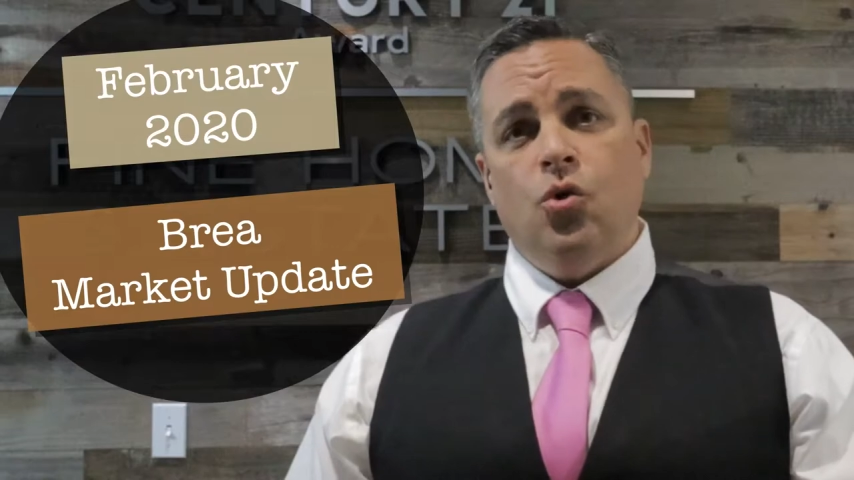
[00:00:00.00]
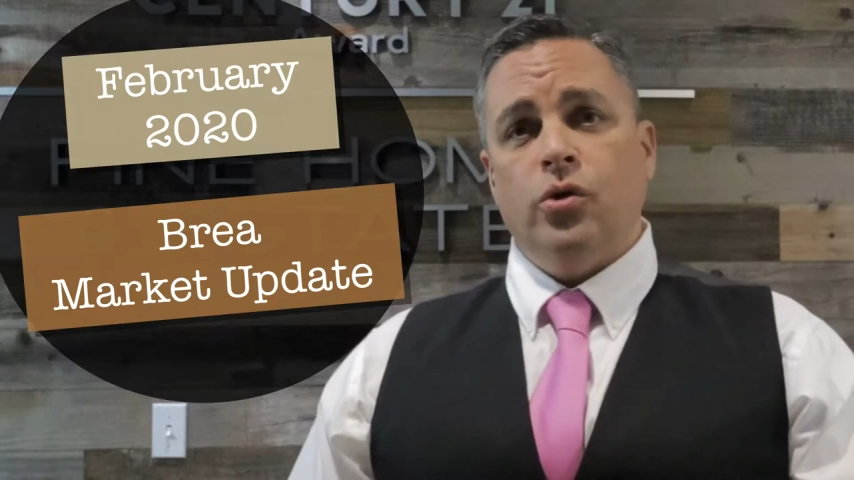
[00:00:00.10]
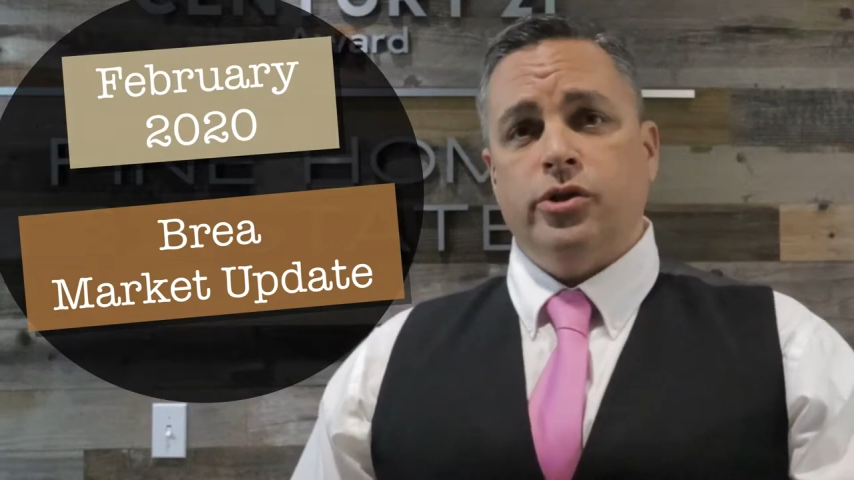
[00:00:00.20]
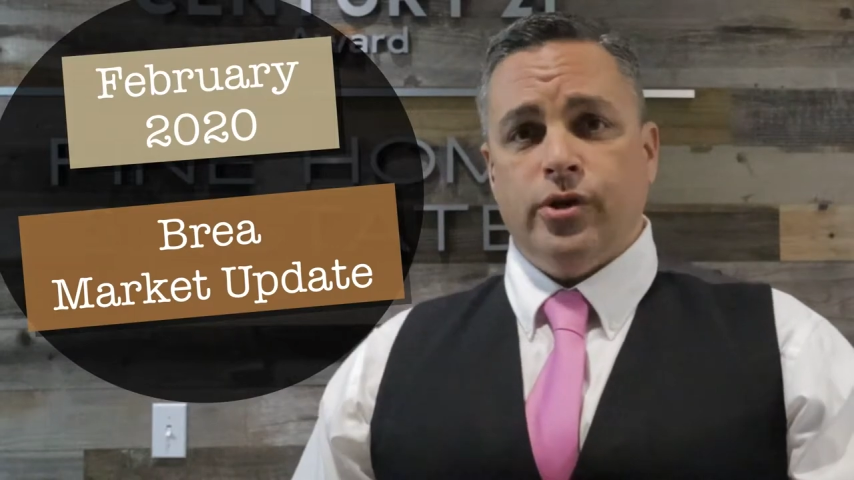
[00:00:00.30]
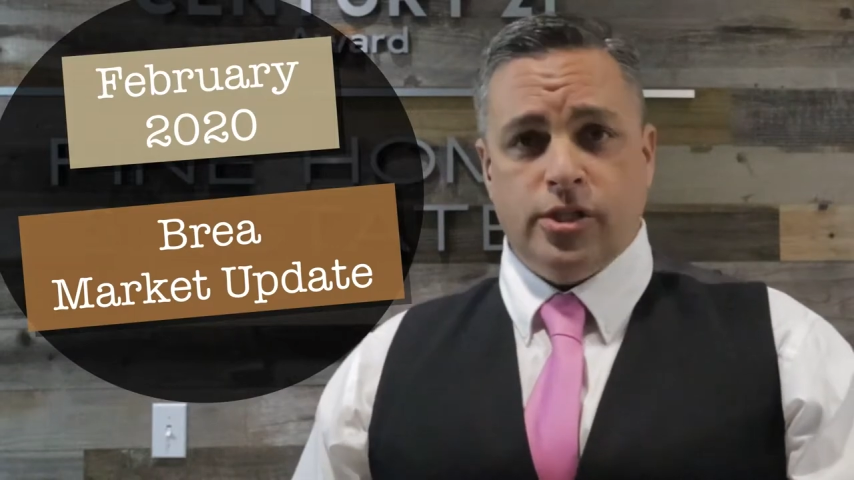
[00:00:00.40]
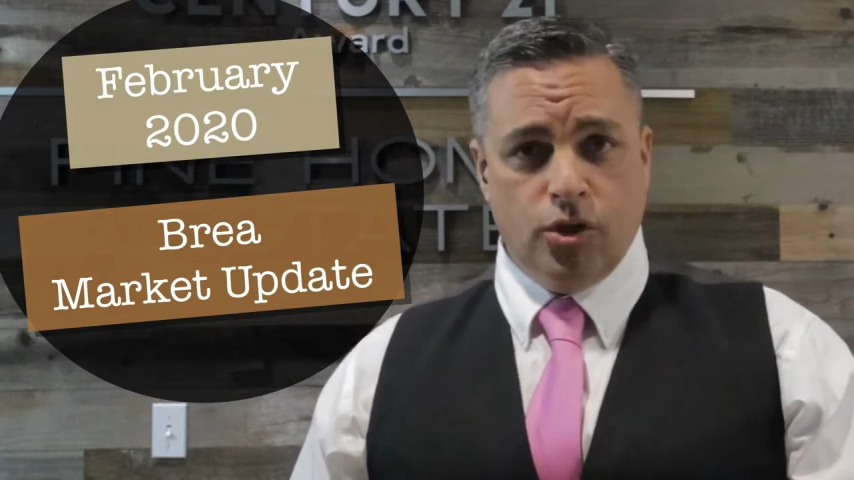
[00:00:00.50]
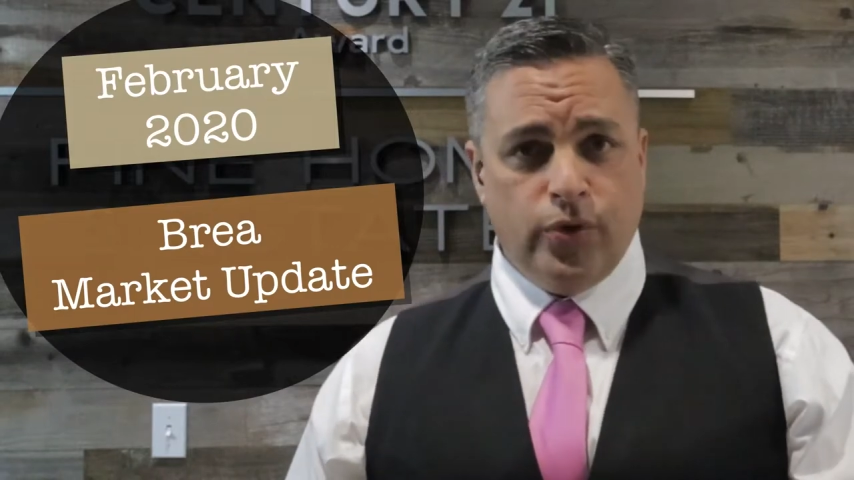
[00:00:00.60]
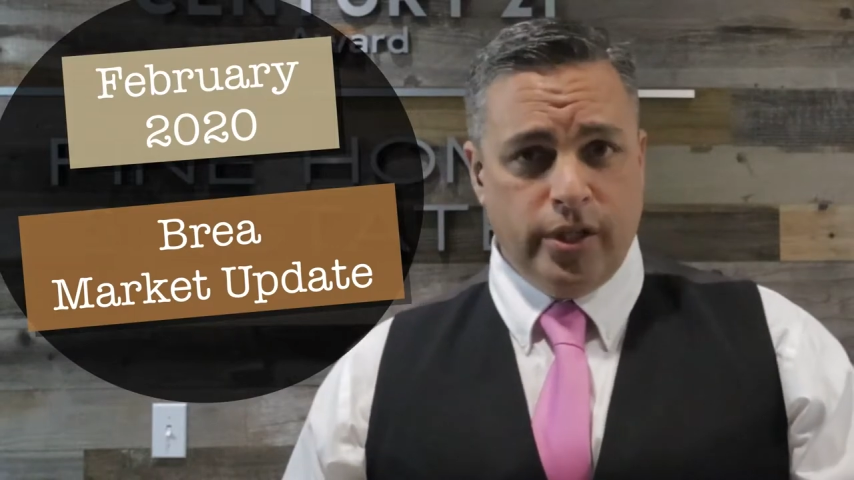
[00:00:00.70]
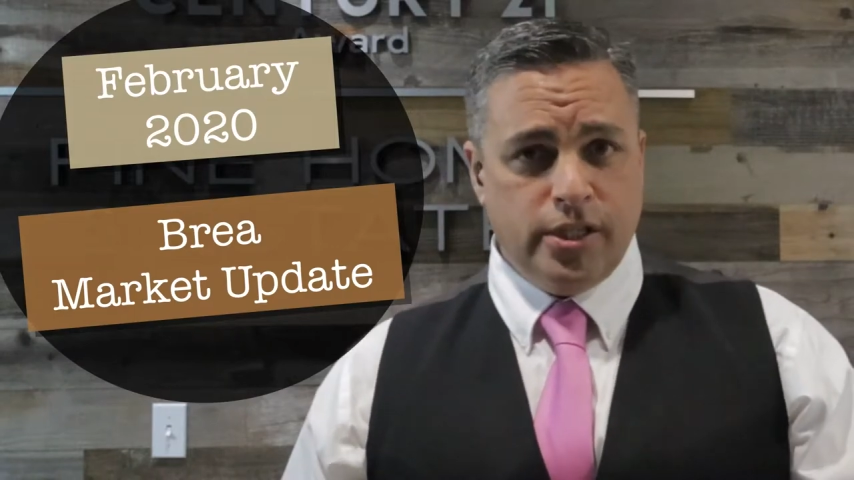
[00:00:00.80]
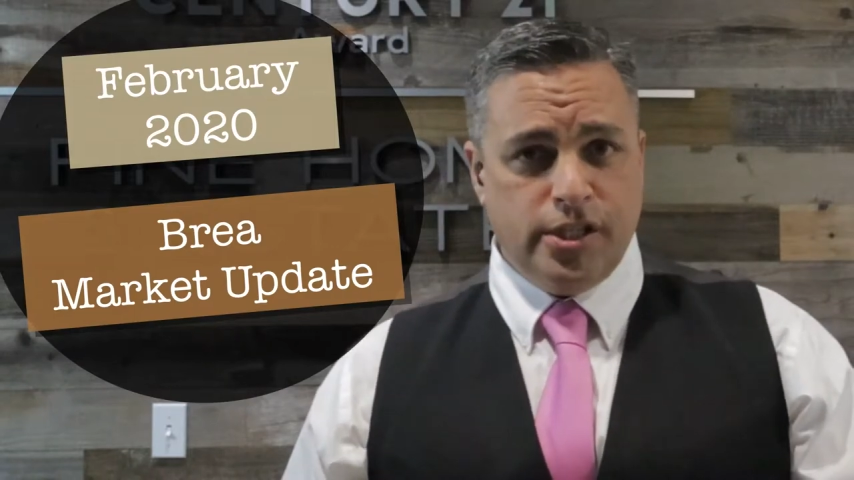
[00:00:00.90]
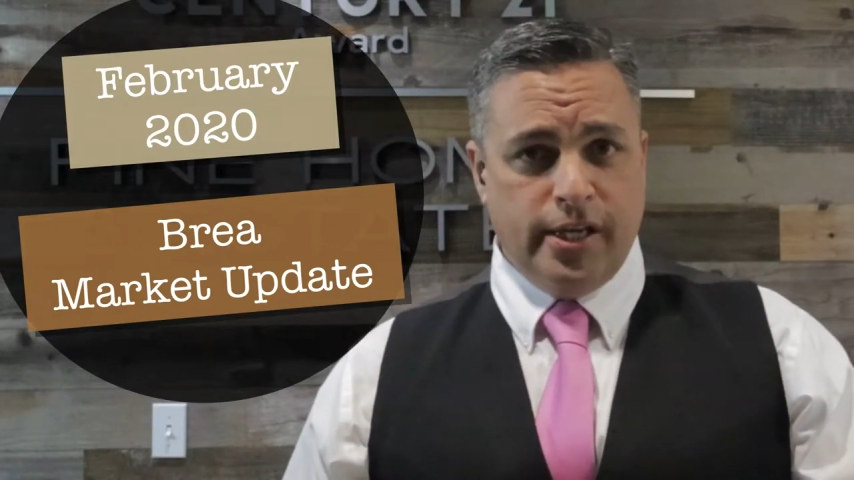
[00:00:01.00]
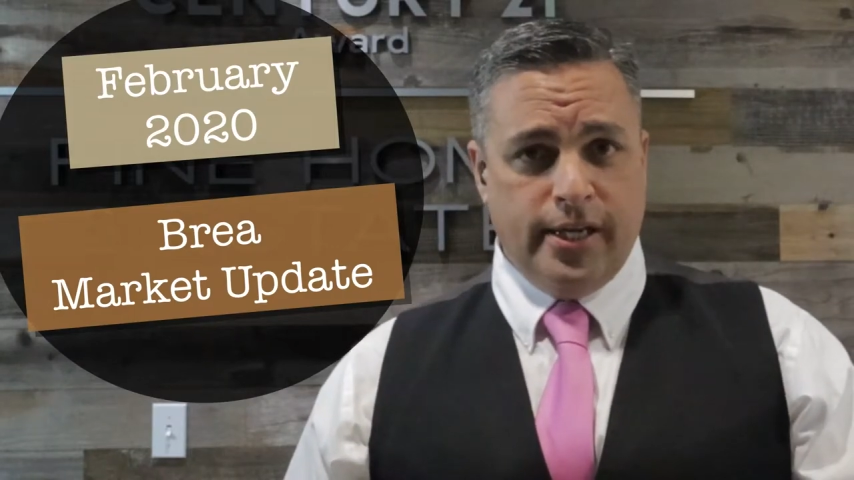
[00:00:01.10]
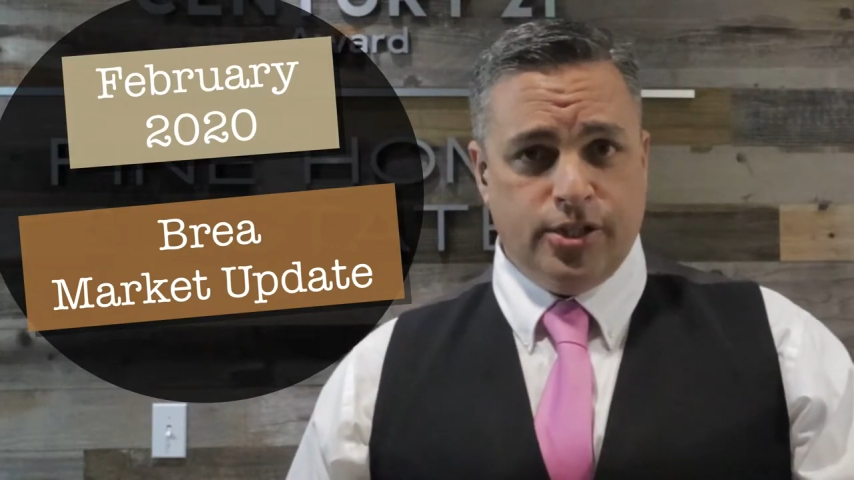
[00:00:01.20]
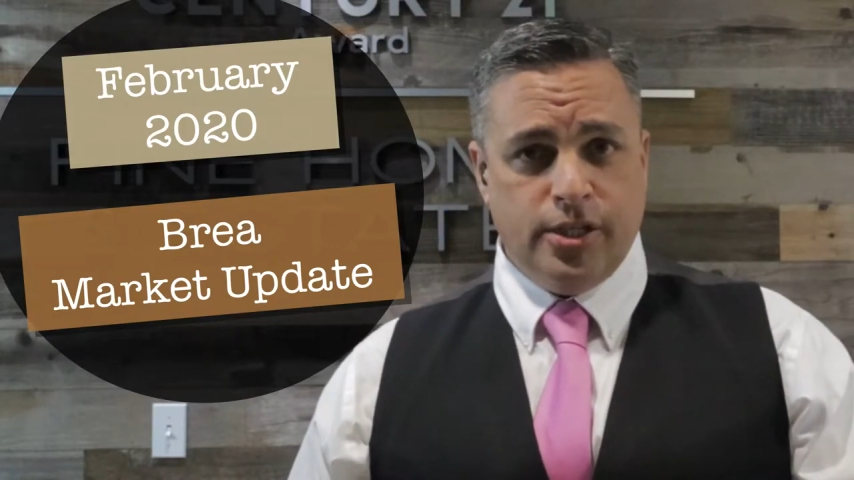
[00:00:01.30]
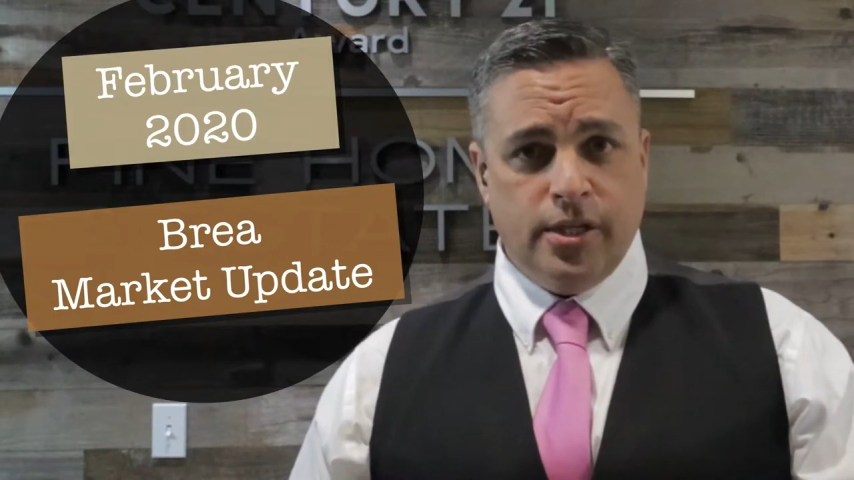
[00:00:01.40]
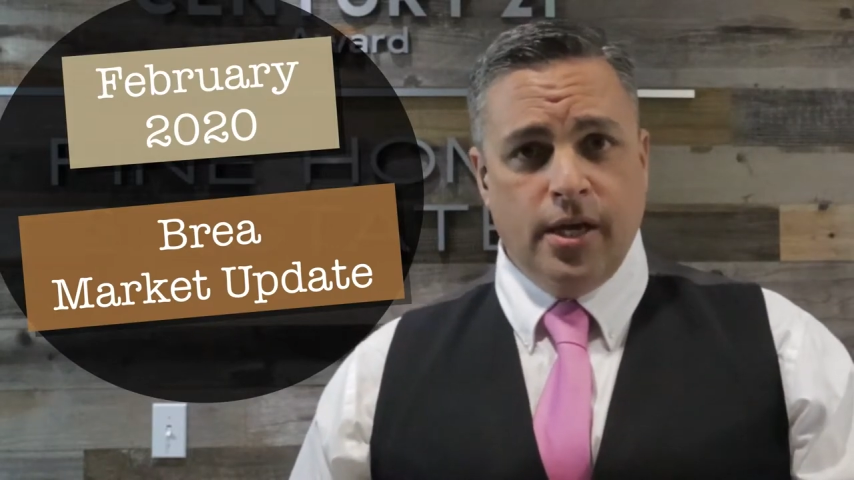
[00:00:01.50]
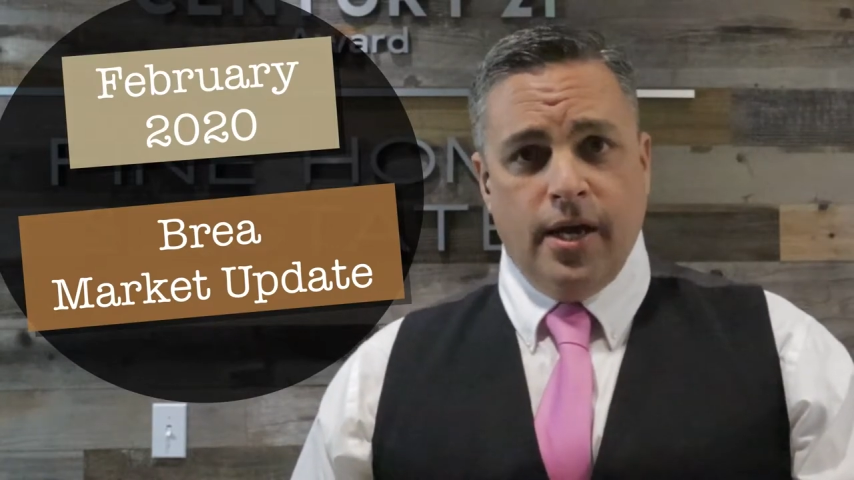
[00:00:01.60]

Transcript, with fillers: your trusted real estate agent,